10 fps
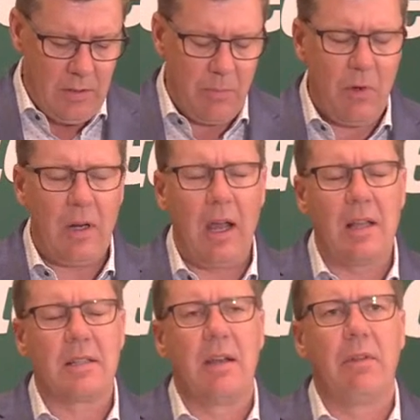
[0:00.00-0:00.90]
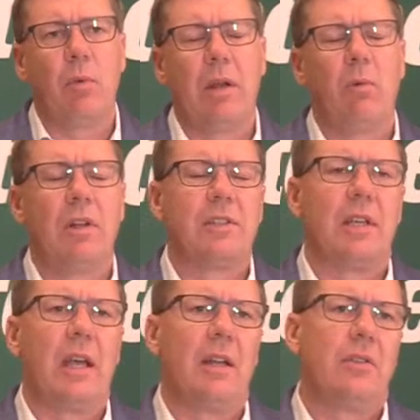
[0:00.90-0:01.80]
So I'm going to ask everyone once
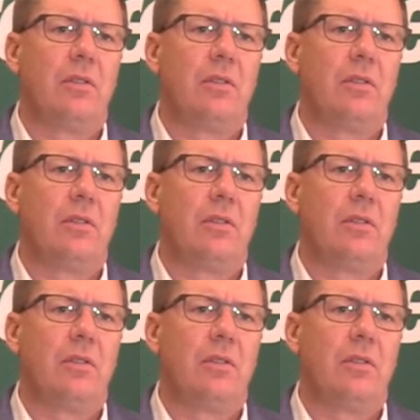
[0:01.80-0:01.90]
again